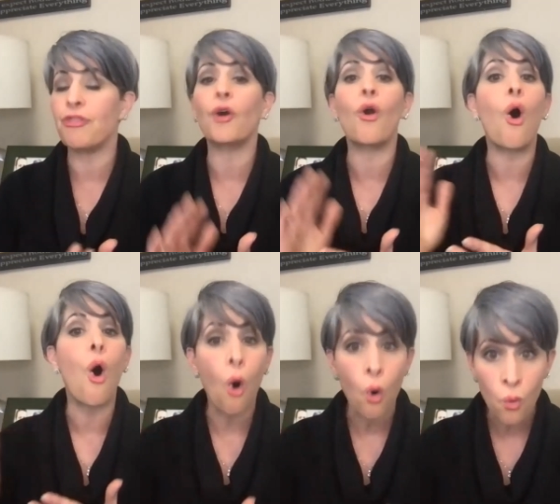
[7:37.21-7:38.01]
They're
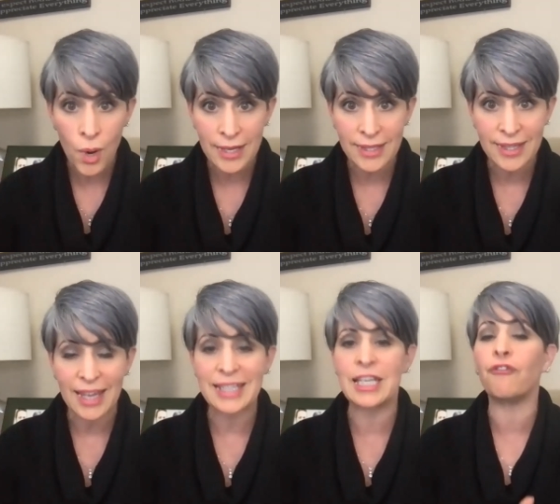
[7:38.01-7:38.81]
always
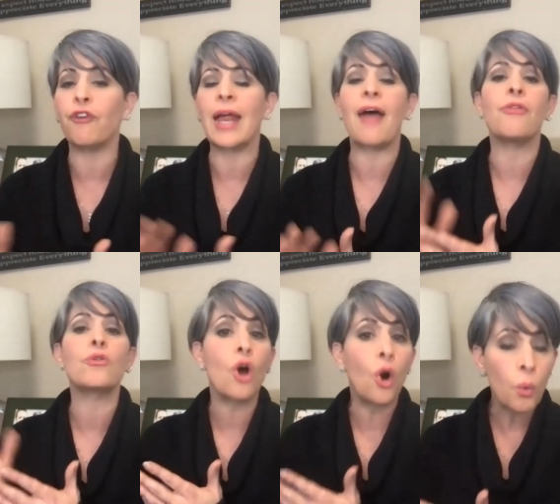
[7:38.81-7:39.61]
different, and
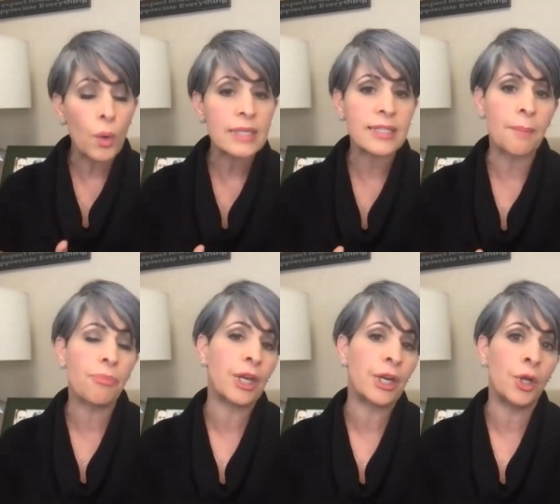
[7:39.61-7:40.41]
there's always
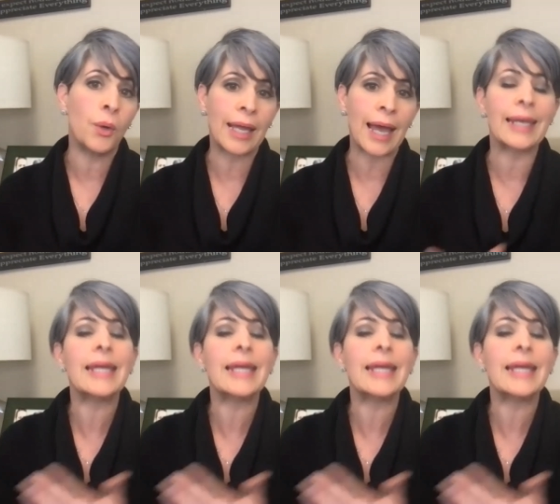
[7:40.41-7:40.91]
something new to get,